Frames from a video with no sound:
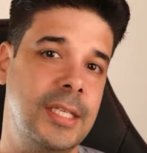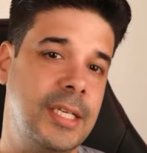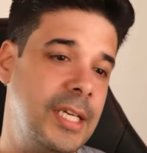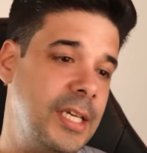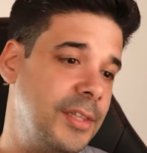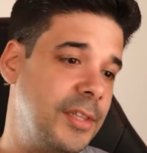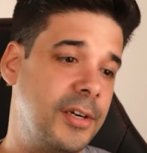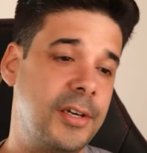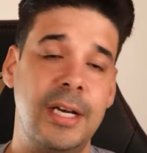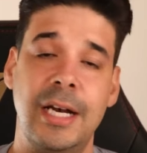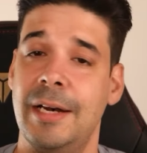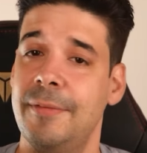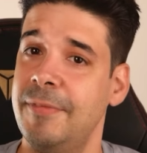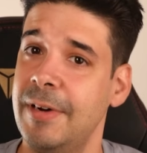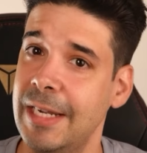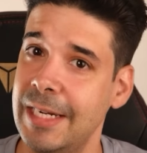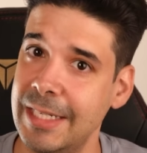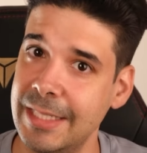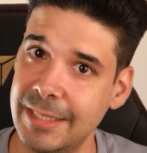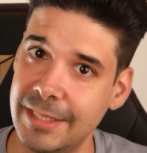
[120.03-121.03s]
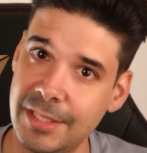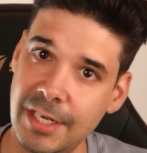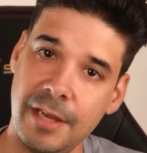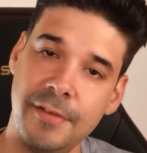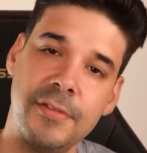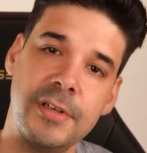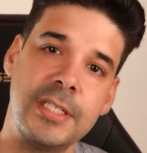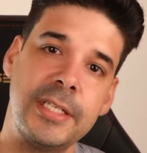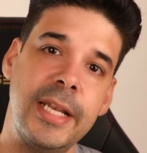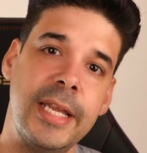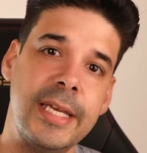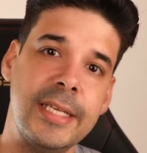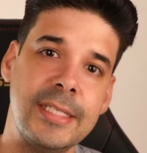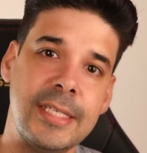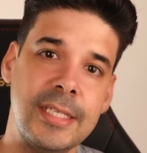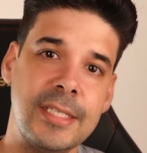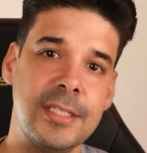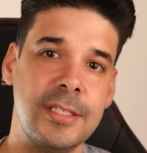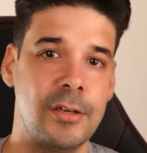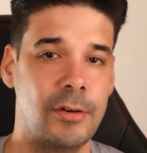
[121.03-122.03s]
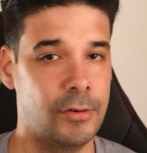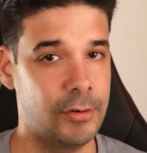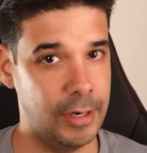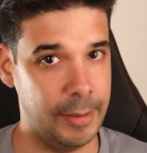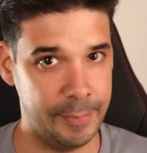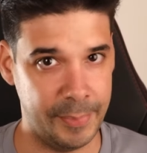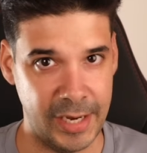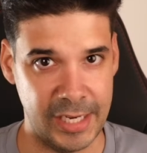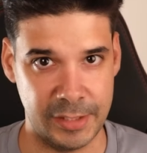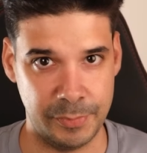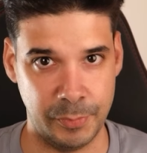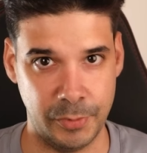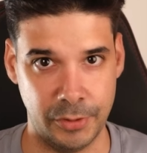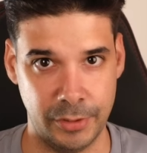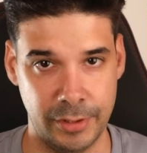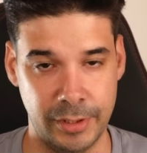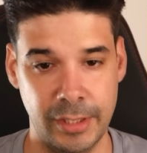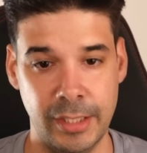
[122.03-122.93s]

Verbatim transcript: either a valid driver's license or a passport,